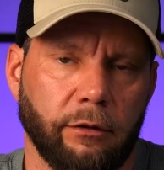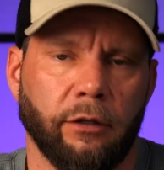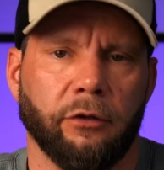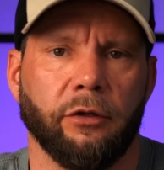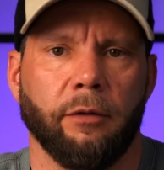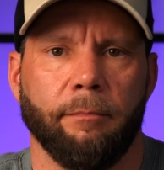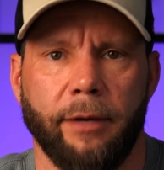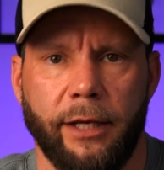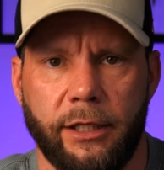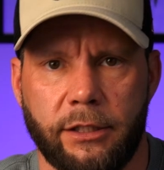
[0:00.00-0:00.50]
than
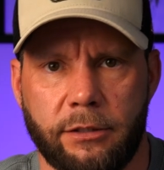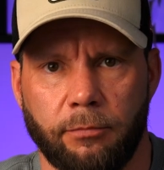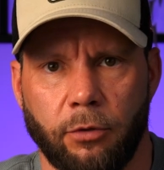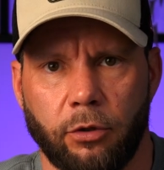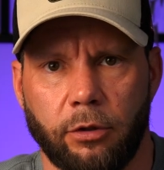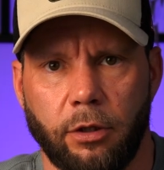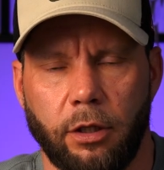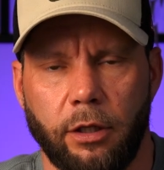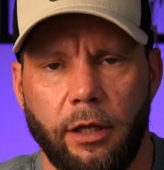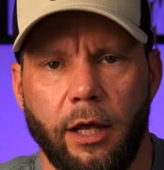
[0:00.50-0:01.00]
the base
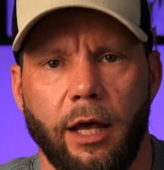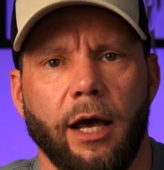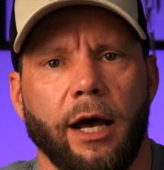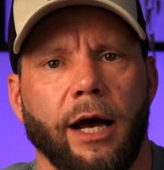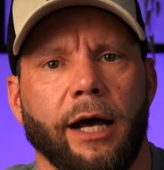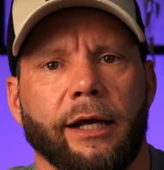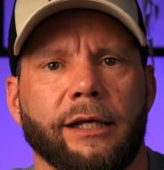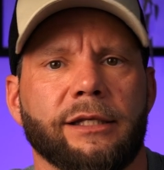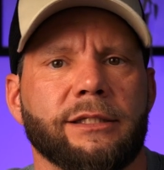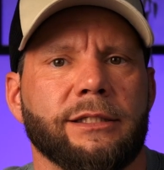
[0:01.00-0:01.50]
model.
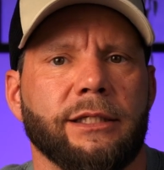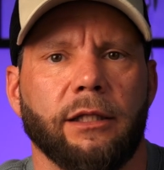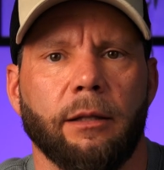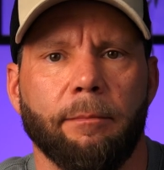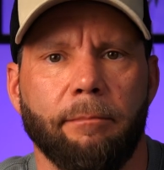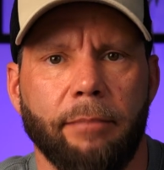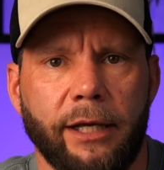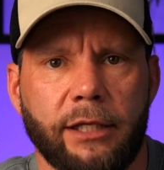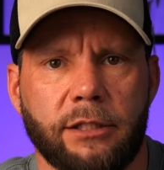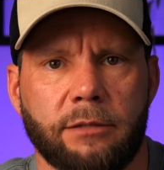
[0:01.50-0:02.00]
I can see the
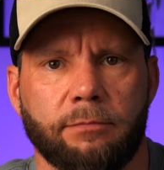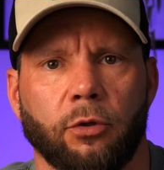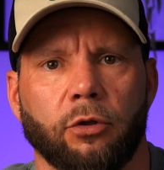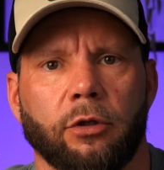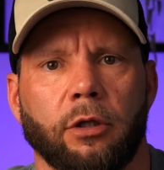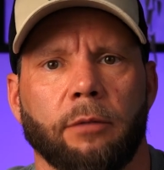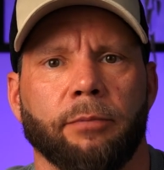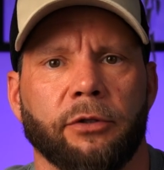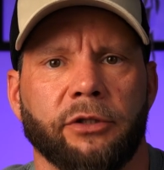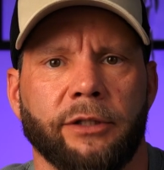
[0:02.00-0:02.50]
base
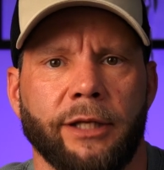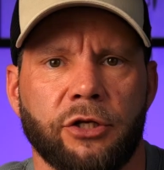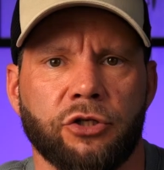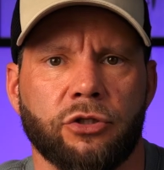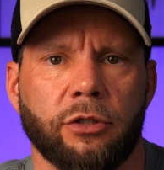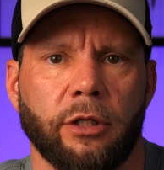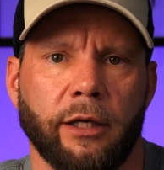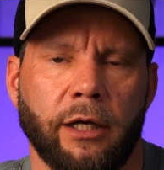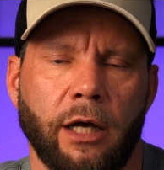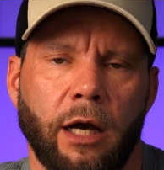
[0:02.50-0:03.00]
model
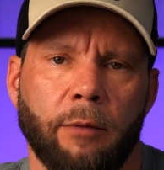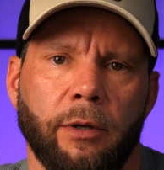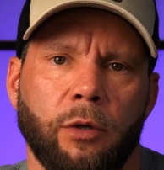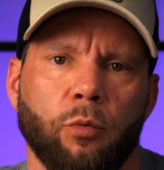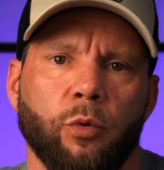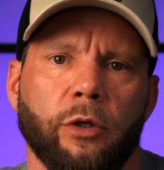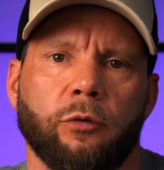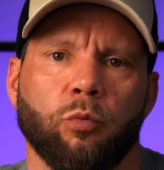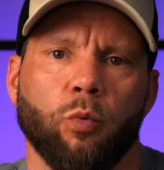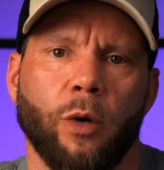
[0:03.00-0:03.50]
potentially coming
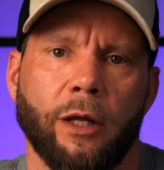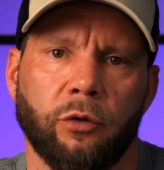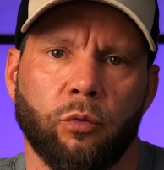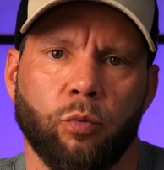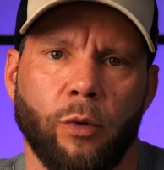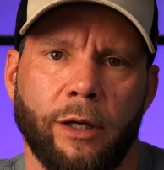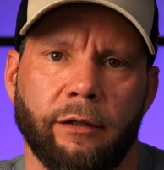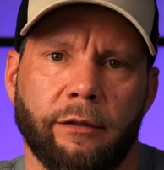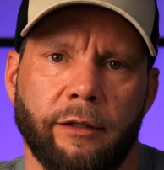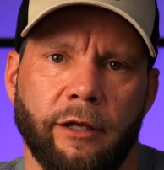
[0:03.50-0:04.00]
with
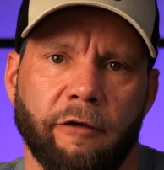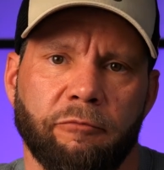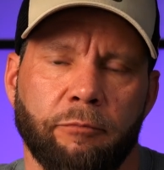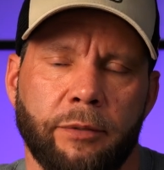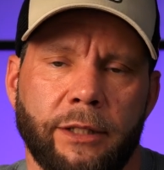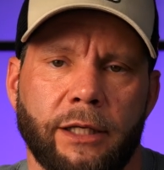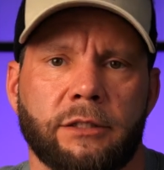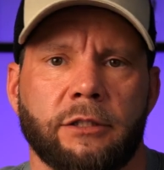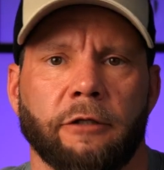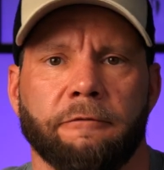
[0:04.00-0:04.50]
120
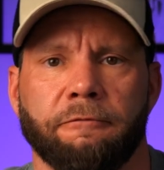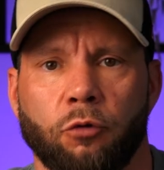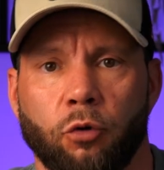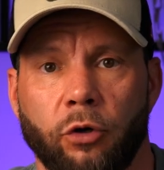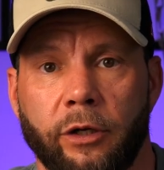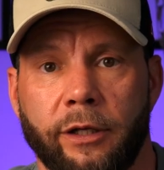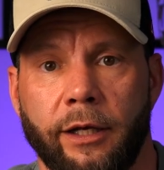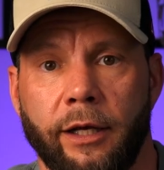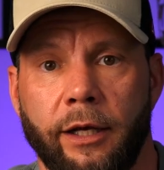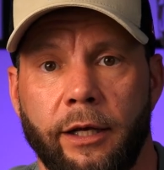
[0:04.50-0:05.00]
FPS at
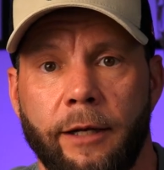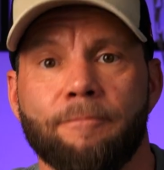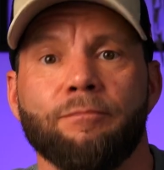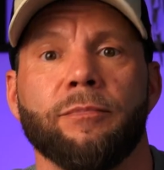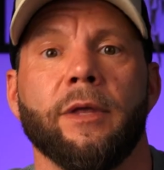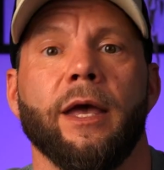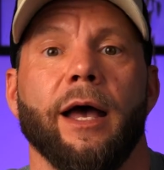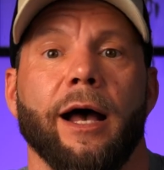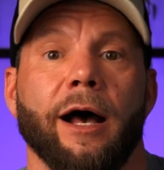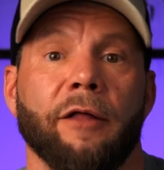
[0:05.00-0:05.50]
4K
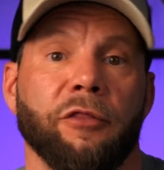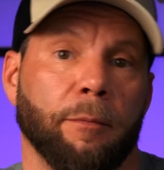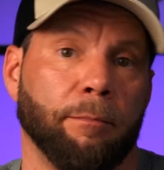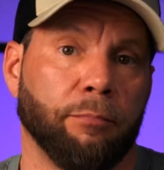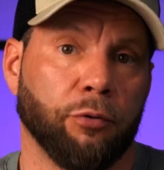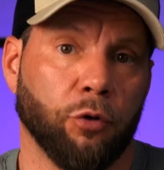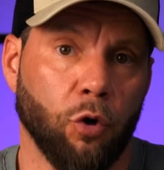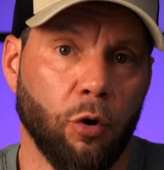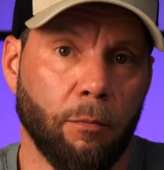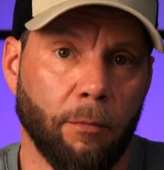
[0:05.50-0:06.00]
and the
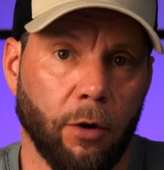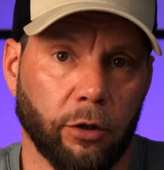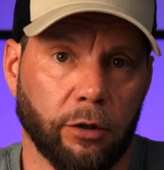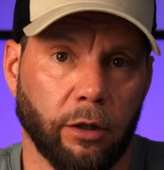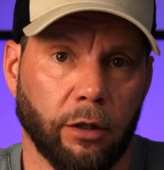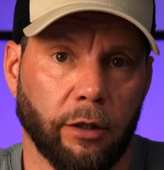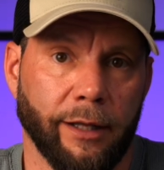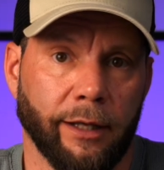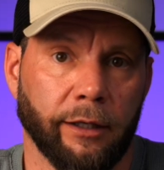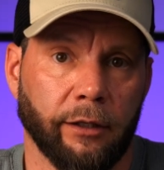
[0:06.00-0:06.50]
pro
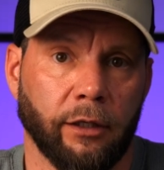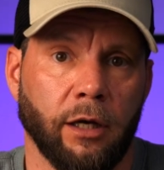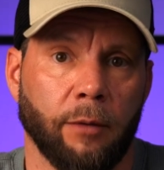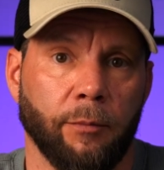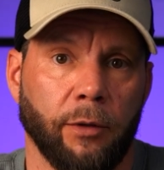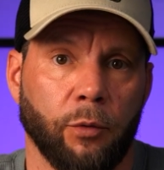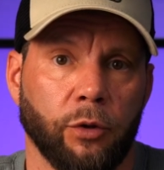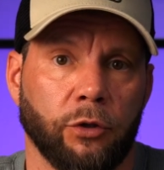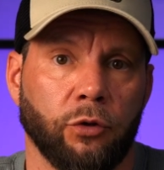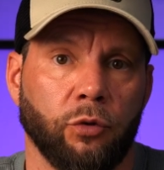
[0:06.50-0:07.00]
model then
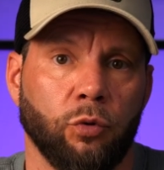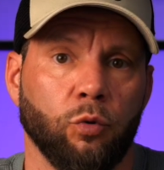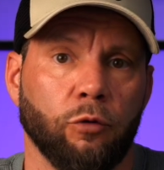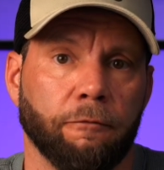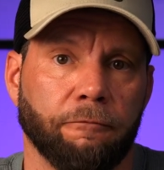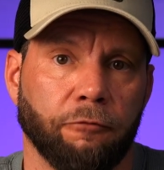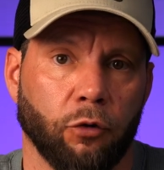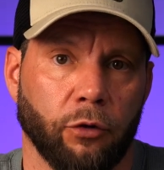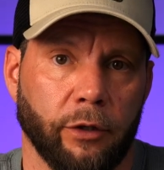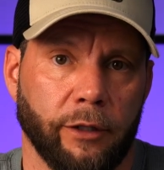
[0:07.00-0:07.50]
coming with
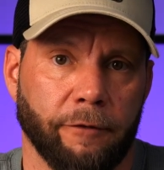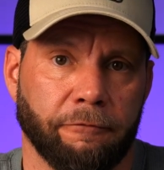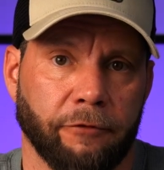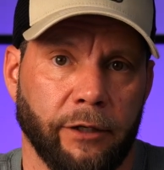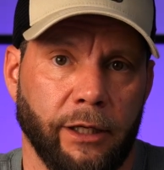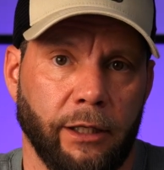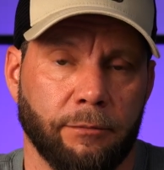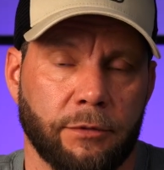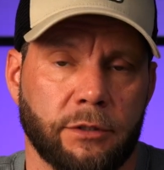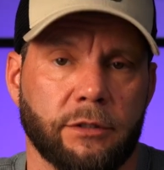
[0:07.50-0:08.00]
240
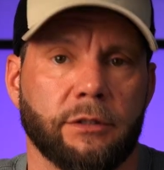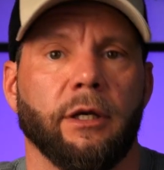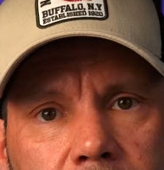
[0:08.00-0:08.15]
frames